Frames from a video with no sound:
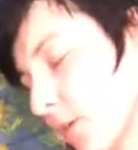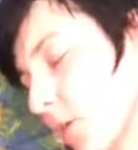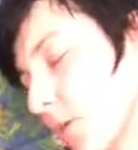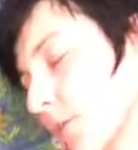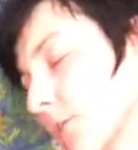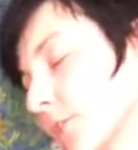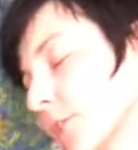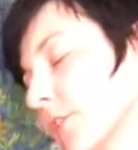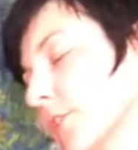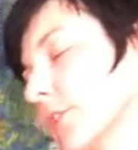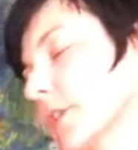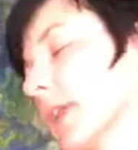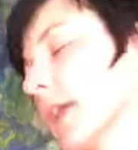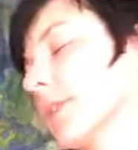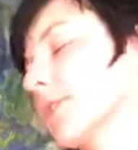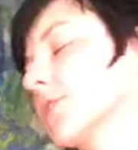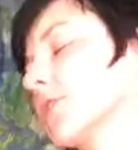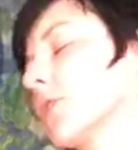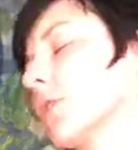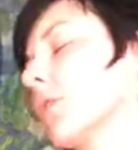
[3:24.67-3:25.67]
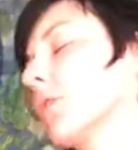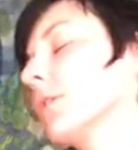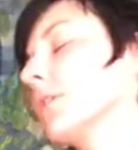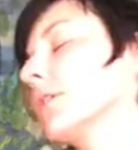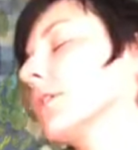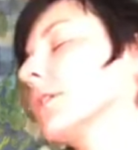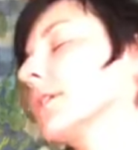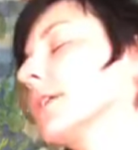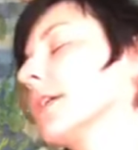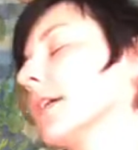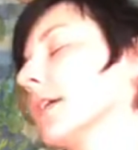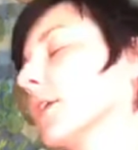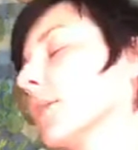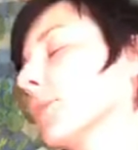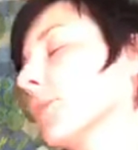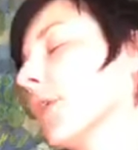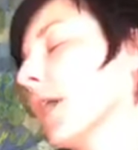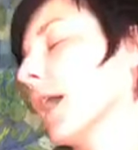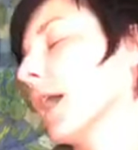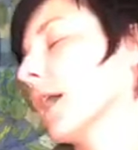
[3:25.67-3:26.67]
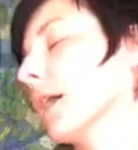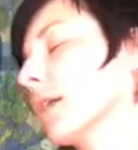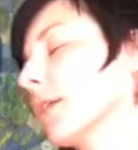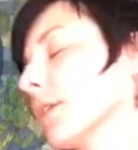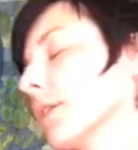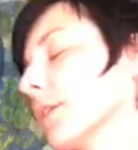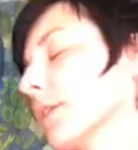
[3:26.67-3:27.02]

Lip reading: over your left shoulder. Take a breath.